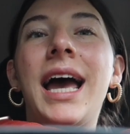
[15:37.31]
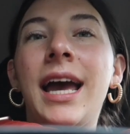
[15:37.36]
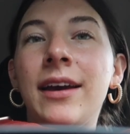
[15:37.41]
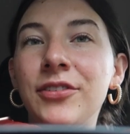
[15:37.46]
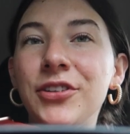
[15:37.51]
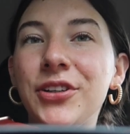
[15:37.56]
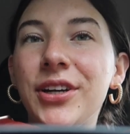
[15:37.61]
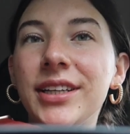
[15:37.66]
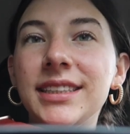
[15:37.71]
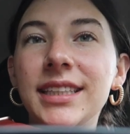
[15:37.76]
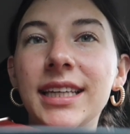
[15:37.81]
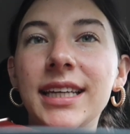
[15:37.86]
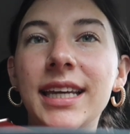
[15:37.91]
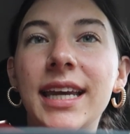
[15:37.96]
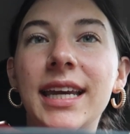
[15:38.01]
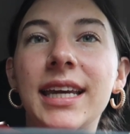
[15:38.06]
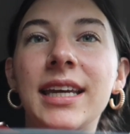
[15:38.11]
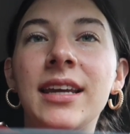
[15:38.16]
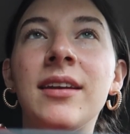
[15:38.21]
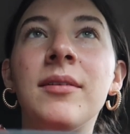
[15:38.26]
I have you guys like
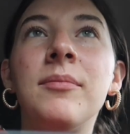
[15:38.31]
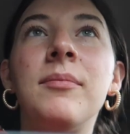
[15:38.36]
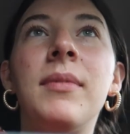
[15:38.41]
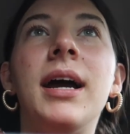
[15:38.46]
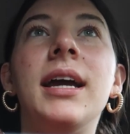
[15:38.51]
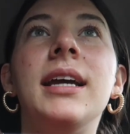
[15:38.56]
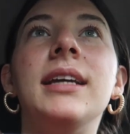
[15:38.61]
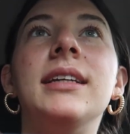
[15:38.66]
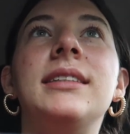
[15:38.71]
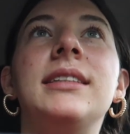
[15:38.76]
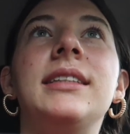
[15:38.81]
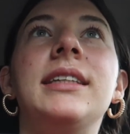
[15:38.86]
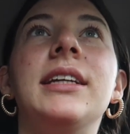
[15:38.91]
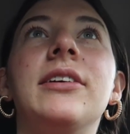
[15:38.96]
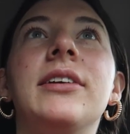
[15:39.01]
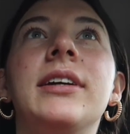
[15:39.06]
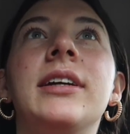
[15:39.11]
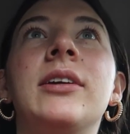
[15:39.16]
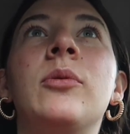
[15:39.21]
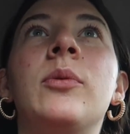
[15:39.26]
in my
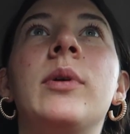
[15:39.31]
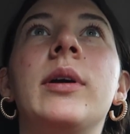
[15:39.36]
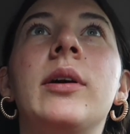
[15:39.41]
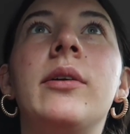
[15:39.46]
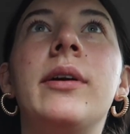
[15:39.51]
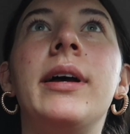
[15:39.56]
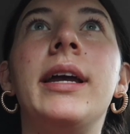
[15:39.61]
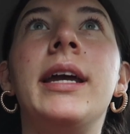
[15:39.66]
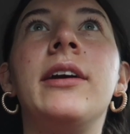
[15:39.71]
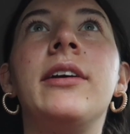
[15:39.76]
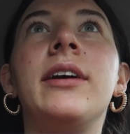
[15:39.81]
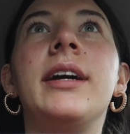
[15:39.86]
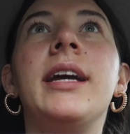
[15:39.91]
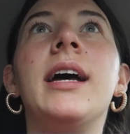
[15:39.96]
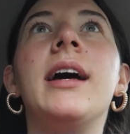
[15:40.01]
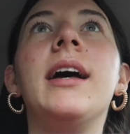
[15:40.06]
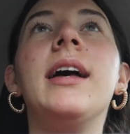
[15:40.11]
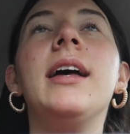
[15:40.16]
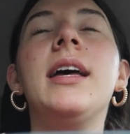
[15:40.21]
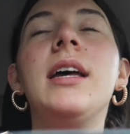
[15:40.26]
steering wheel
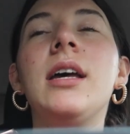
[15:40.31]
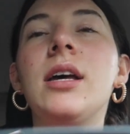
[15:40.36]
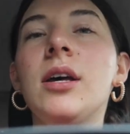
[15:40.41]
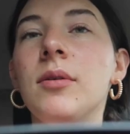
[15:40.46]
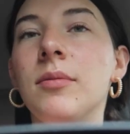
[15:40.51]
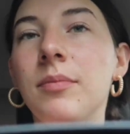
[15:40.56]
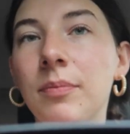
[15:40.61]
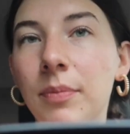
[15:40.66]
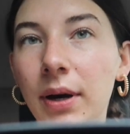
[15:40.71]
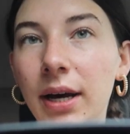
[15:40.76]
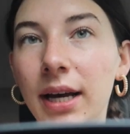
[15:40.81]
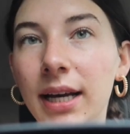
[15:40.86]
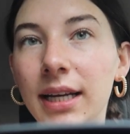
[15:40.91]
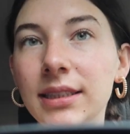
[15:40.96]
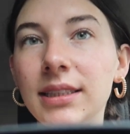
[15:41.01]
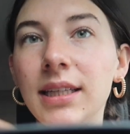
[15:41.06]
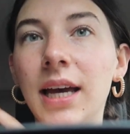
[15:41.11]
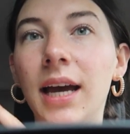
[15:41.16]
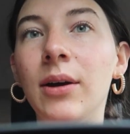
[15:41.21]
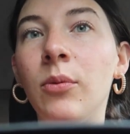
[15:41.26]
area,
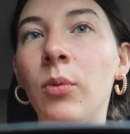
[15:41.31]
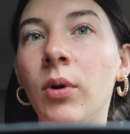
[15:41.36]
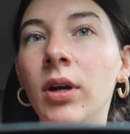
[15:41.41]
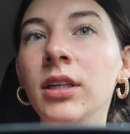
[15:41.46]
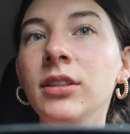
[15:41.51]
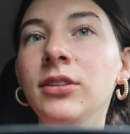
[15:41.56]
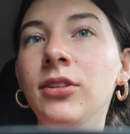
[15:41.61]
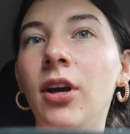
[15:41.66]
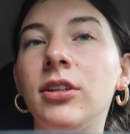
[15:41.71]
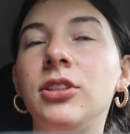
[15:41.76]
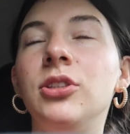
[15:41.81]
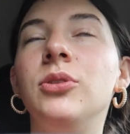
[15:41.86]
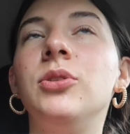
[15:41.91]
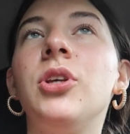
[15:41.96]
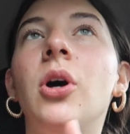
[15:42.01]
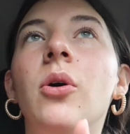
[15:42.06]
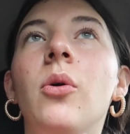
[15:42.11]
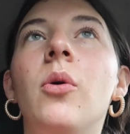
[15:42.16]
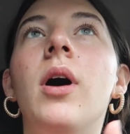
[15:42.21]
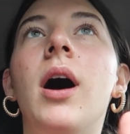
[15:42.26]
but I wanted to talk to you.
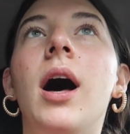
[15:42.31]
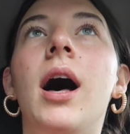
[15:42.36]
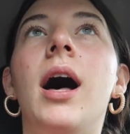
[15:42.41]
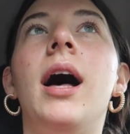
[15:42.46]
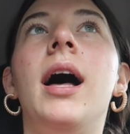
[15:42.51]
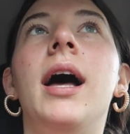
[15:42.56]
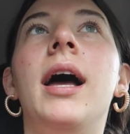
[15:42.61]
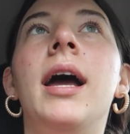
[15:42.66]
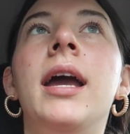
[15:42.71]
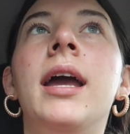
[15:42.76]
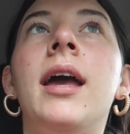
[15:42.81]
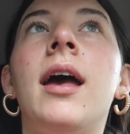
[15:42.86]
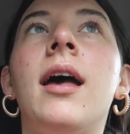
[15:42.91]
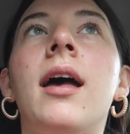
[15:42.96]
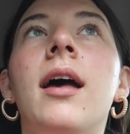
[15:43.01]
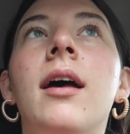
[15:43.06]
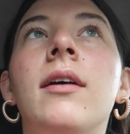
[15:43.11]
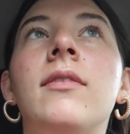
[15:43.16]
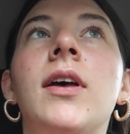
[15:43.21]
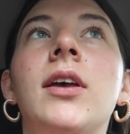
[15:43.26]
So I
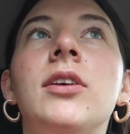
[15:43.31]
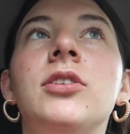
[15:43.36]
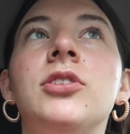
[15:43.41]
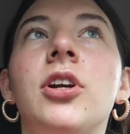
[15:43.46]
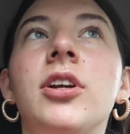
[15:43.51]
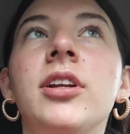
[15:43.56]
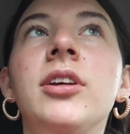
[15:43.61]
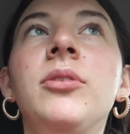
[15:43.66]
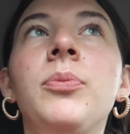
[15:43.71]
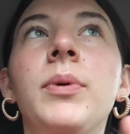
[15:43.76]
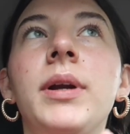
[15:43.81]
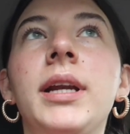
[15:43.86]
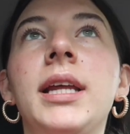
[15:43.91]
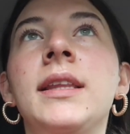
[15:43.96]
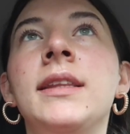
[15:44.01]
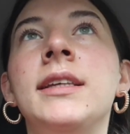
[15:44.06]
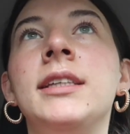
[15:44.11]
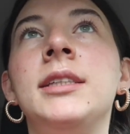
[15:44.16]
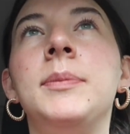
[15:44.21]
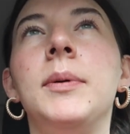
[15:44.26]
have started
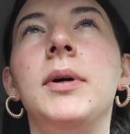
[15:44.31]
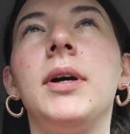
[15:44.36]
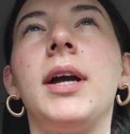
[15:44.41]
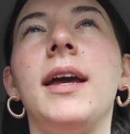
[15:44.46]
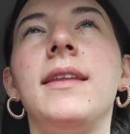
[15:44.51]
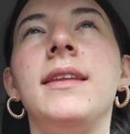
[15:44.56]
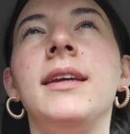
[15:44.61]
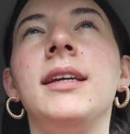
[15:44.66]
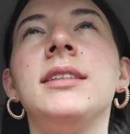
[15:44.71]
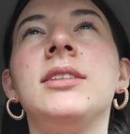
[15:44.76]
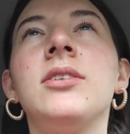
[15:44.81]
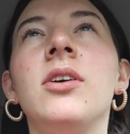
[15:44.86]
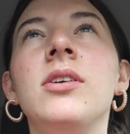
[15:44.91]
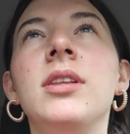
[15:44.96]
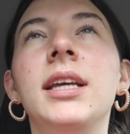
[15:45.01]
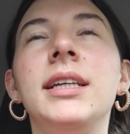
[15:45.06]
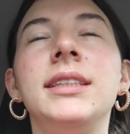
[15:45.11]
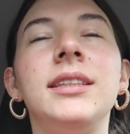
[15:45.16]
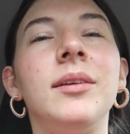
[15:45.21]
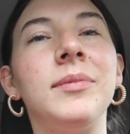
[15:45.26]
reading this book. I think it's called
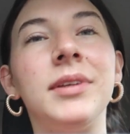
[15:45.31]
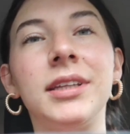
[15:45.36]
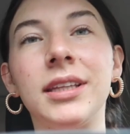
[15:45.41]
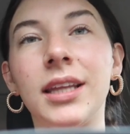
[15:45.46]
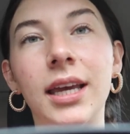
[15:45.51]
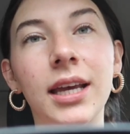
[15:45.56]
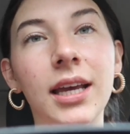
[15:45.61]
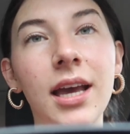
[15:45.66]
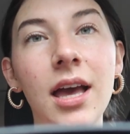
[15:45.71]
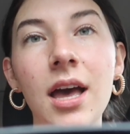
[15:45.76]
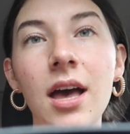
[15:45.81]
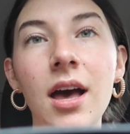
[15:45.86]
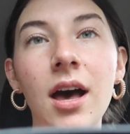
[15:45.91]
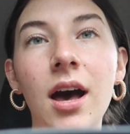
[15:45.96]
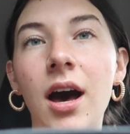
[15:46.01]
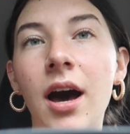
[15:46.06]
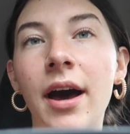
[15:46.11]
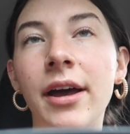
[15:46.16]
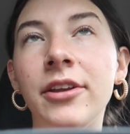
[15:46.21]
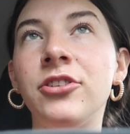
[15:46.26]
like something like
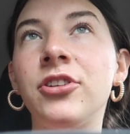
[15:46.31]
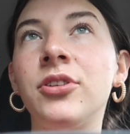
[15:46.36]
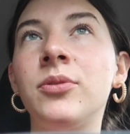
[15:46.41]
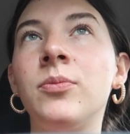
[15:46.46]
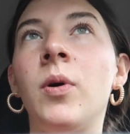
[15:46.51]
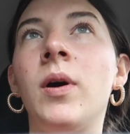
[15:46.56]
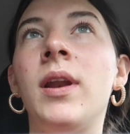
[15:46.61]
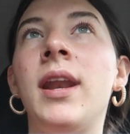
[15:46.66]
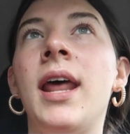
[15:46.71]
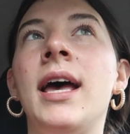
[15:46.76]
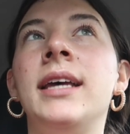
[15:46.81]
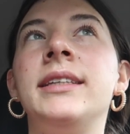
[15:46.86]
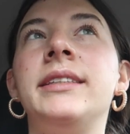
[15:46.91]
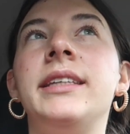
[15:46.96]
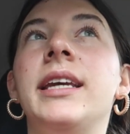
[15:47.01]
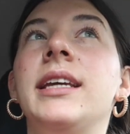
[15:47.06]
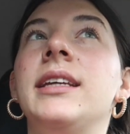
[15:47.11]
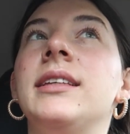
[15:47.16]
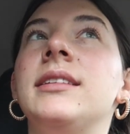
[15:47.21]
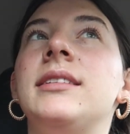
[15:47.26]
101
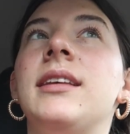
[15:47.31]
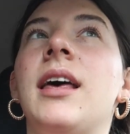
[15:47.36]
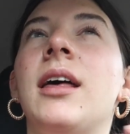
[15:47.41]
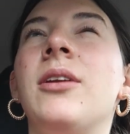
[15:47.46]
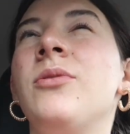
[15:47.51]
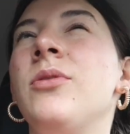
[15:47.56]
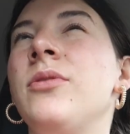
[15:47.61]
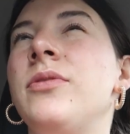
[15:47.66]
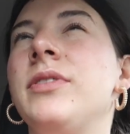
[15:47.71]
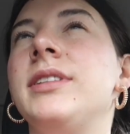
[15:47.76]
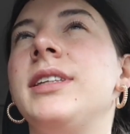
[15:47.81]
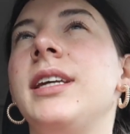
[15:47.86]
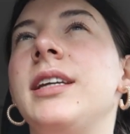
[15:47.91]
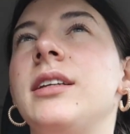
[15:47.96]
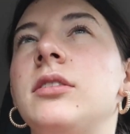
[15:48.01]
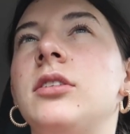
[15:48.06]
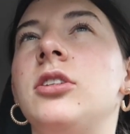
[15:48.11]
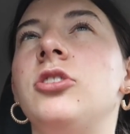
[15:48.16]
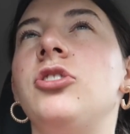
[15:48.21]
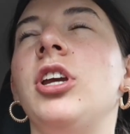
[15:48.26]
Essays. I don't know if it's like
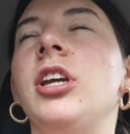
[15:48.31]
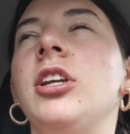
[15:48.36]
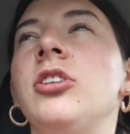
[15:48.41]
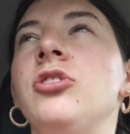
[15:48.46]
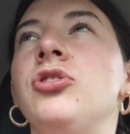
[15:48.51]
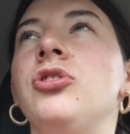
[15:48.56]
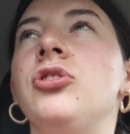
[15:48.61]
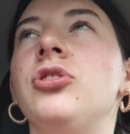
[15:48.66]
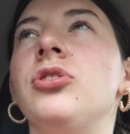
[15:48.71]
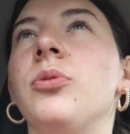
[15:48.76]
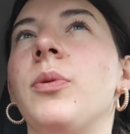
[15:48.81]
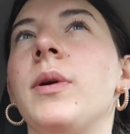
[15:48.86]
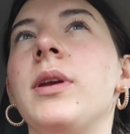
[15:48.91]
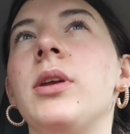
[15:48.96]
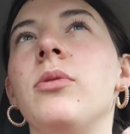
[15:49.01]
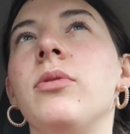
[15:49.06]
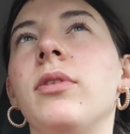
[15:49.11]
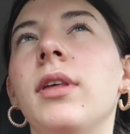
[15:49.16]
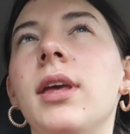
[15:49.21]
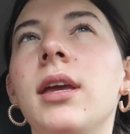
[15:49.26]
Change the Way
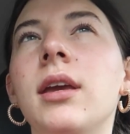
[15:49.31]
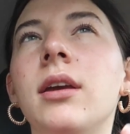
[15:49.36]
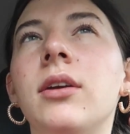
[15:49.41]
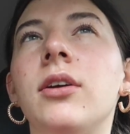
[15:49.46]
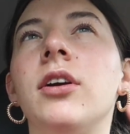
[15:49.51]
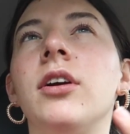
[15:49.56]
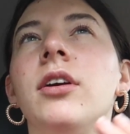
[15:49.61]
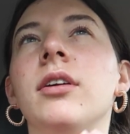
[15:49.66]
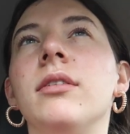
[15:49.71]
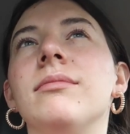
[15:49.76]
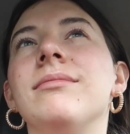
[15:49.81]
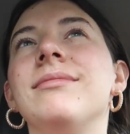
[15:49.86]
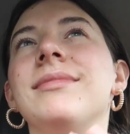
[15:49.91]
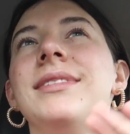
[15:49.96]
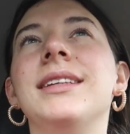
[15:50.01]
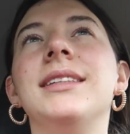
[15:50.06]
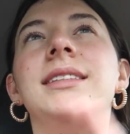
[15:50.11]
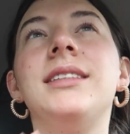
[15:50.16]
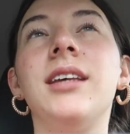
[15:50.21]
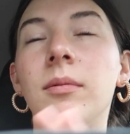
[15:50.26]
You Think or
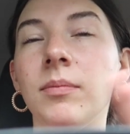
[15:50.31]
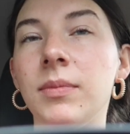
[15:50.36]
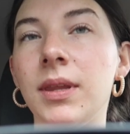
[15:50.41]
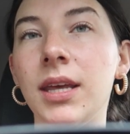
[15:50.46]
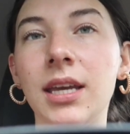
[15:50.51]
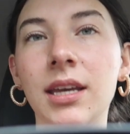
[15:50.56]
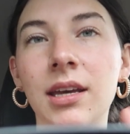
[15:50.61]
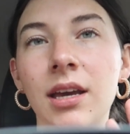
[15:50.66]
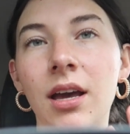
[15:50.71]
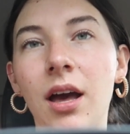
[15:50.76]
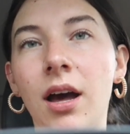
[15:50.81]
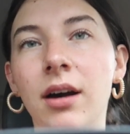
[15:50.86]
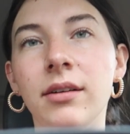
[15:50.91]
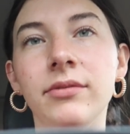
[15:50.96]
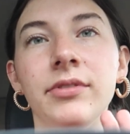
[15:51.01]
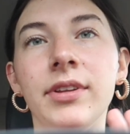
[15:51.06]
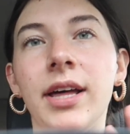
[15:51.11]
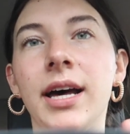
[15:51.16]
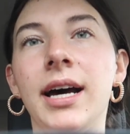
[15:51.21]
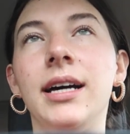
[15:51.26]
something
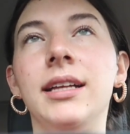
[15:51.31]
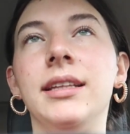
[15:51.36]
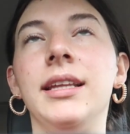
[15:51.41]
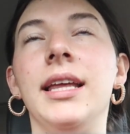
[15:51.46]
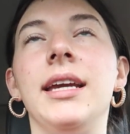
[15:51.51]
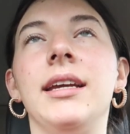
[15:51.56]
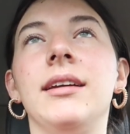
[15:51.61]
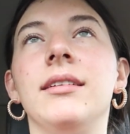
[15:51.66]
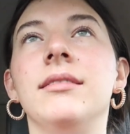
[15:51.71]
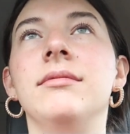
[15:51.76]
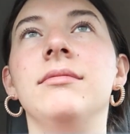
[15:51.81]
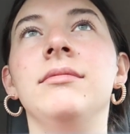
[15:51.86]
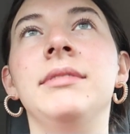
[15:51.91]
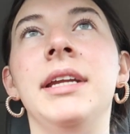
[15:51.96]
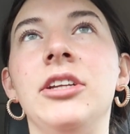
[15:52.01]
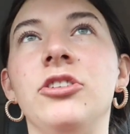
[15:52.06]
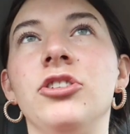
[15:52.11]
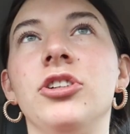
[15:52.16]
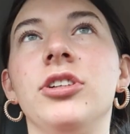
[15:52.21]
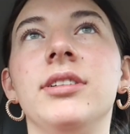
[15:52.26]
of that like
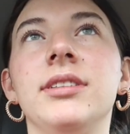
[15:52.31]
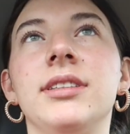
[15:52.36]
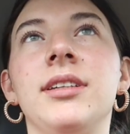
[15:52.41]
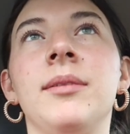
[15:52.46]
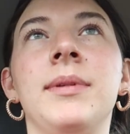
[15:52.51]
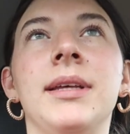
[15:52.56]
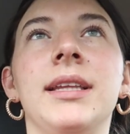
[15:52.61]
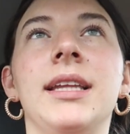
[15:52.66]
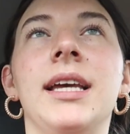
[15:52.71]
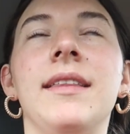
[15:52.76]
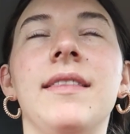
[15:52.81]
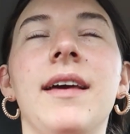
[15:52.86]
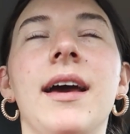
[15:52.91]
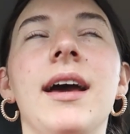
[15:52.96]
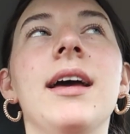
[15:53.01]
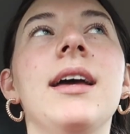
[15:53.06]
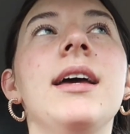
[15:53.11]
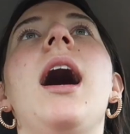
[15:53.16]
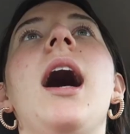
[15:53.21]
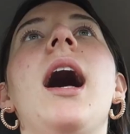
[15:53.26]
nature or something like that.